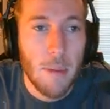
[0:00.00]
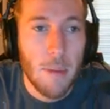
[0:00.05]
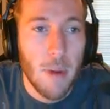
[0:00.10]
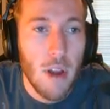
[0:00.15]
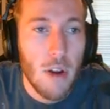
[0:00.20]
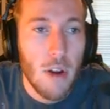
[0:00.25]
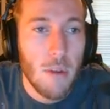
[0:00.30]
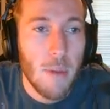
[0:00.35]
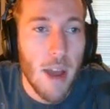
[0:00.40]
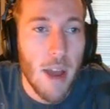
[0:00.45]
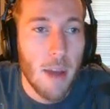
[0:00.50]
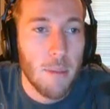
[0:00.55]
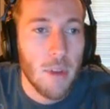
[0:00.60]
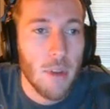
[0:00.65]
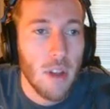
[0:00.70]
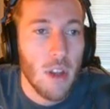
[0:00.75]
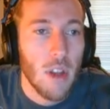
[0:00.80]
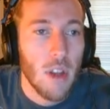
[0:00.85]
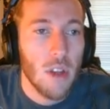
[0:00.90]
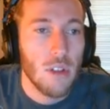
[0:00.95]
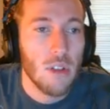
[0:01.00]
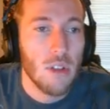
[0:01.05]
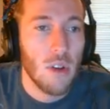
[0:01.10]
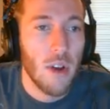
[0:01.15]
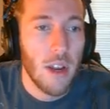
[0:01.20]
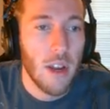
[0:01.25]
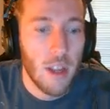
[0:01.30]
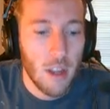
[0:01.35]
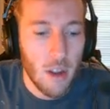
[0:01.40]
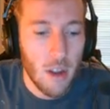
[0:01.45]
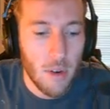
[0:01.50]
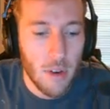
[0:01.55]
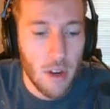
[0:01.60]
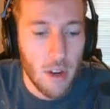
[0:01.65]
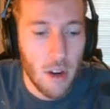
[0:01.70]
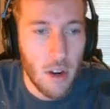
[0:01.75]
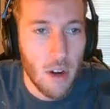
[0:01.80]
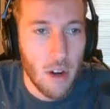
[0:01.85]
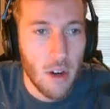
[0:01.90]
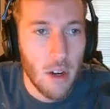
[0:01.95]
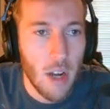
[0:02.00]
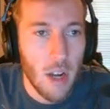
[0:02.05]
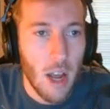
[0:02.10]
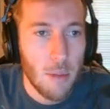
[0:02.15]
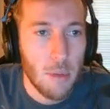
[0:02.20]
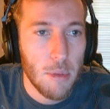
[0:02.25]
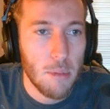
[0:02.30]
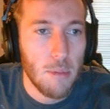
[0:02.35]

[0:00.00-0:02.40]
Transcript: own map. So I can go in here and copy